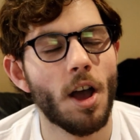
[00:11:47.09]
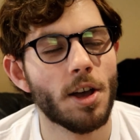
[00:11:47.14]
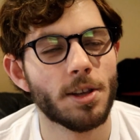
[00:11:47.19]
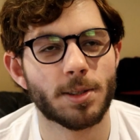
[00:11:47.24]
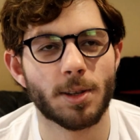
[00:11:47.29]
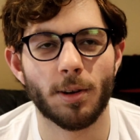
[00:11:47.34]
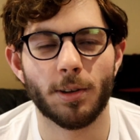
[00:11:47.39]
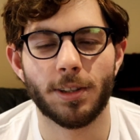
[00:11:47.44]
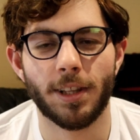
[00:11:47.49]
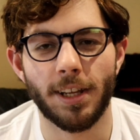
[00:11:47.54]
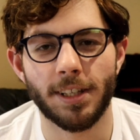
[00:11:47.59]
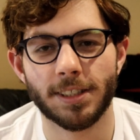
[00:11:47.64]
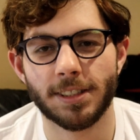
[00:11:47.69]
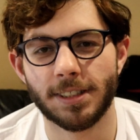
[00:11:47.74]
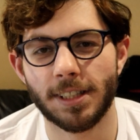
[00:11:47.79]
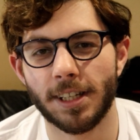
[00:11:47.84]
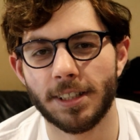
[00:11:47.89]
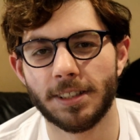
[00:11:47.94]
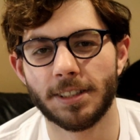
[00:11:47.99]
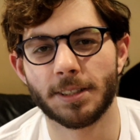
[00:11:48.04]
So they
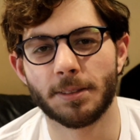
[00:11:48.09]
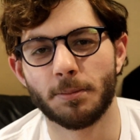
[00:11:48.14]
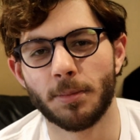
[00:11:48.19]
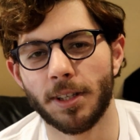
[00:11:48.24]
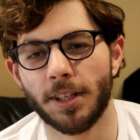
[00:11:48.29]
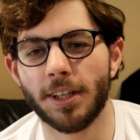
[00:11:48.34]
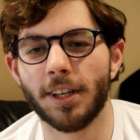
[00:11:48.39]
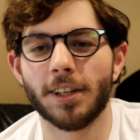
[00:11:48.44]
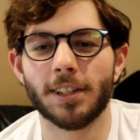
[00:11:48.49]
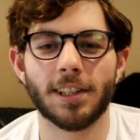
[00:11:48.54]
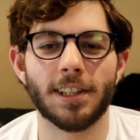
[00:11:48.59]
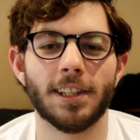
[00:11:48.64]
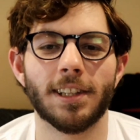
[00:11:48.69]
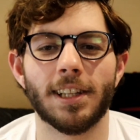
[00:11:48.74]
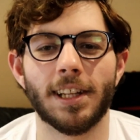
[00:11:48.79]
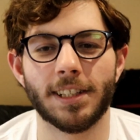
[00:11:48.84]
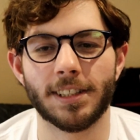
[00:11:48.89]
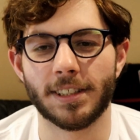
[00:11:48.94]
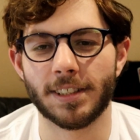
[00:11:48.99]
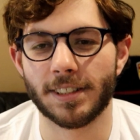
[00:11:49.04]
said to me,
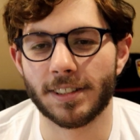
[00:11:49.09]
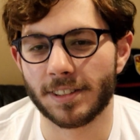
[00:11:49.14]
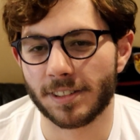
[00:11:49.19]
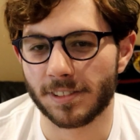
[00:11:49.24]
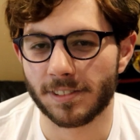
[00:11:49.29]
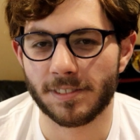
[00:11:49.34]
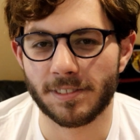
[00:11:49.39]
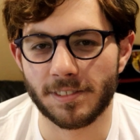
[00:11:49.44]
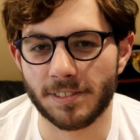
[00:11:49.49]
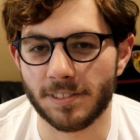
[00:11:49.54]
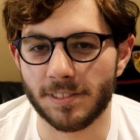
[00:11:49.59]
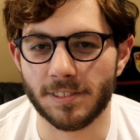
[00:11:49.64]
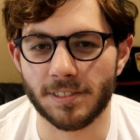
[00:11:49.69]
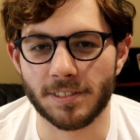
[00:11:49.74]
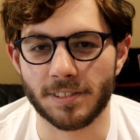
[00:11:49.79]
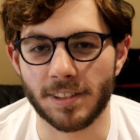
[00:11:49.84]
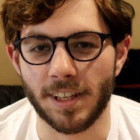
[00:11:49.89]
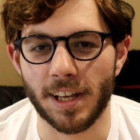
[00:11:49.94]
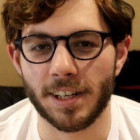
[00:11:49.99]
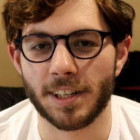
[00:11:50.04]
let's
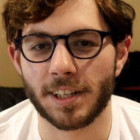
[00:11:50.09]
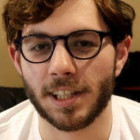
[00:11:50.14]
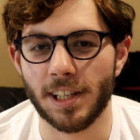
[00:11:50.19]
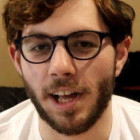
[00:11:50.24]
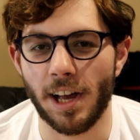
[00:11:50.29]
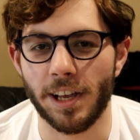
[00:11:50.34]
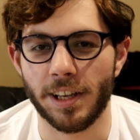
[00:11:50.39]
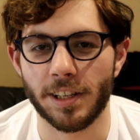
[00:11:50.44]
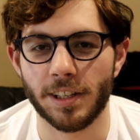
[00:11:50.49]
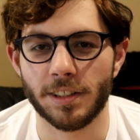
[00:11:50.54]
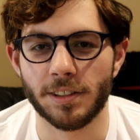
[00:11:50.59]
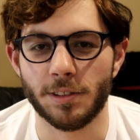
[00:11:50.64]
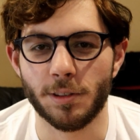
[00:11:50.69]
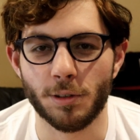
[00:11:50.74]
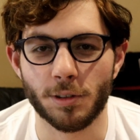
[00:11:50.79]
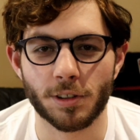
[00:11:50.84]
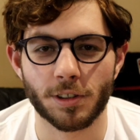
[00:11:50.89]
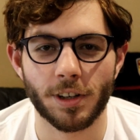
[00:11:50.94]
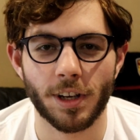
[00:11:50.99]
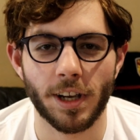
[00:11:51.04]
get a client,
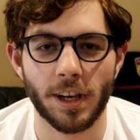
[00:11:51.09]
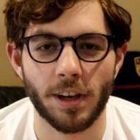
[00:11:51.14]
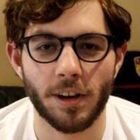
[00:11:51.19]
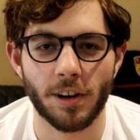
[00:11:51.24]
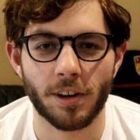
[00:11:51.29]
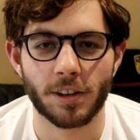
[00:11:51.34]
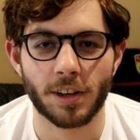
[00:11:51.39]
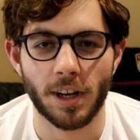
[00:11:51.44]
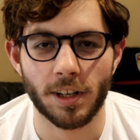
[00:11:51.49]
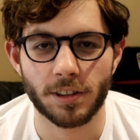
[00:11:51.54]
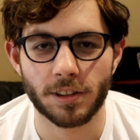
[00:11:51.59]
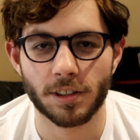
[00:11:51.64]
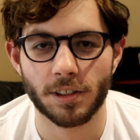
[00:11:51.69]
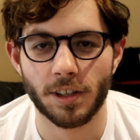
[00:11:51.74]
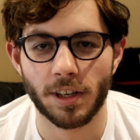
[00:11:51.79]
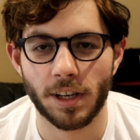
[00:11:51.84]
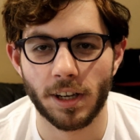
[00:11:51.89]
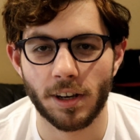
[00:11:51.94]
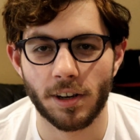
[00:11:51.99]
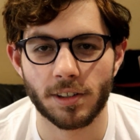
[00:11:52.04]
do their hair, cut
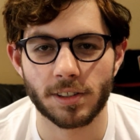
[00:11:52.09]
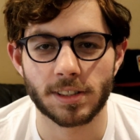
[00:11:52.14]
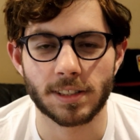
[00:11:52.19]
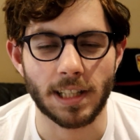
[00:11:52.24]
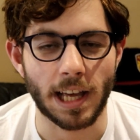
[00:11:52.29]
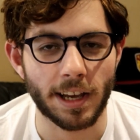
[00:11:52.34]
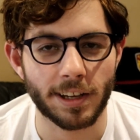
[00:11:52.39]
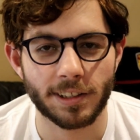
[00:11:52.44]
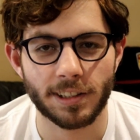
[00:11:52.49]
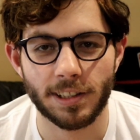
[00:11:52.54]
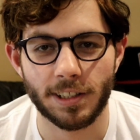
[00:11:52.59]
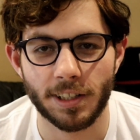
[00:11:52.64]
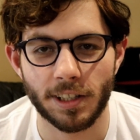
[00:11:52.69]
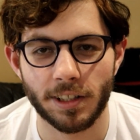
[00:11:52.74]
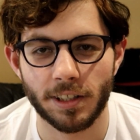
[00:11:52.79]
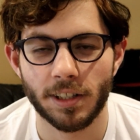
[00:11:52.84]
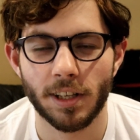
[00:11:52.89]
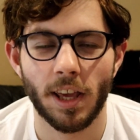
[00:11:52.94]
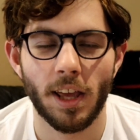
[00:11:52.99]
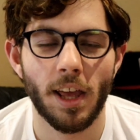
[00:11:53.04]
their hair, style
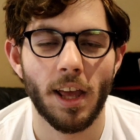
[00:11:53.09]
it